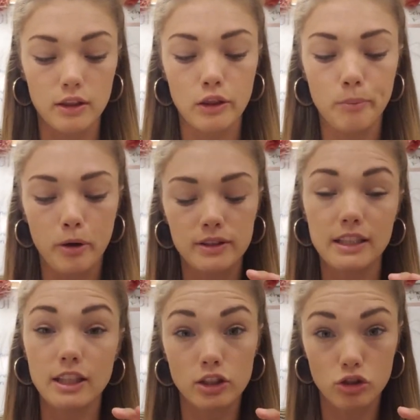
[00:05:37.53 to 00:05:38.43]
the part
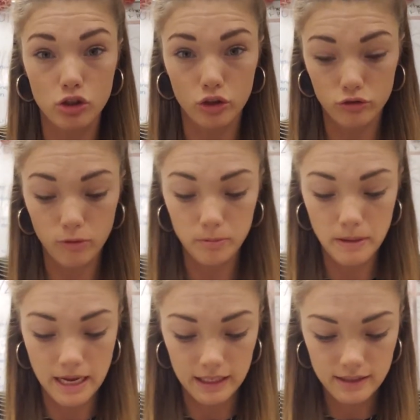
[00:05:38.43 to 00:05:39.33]
that doesn't show the rubber
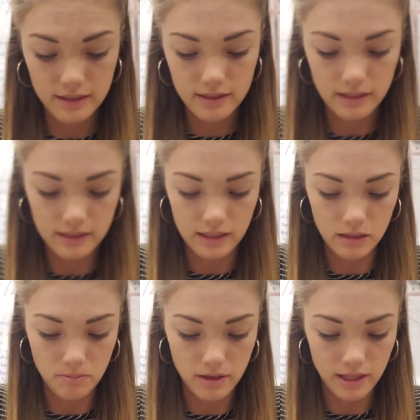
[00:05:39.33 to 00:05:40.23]
bands is going
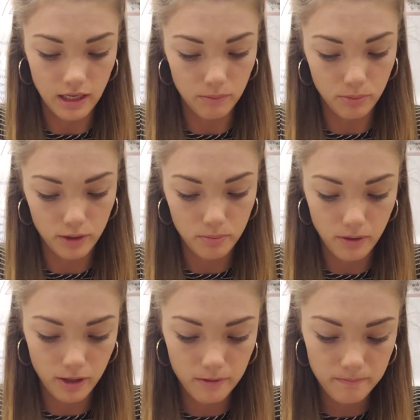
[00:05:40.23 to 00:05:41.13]
to be the upward
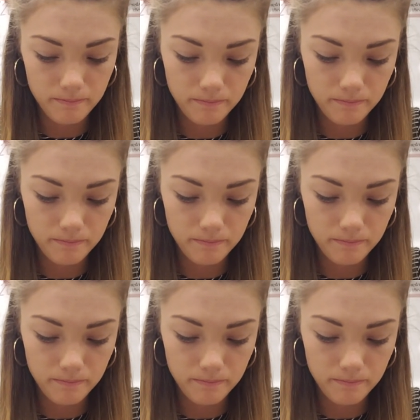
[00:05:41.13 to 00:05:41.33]
part.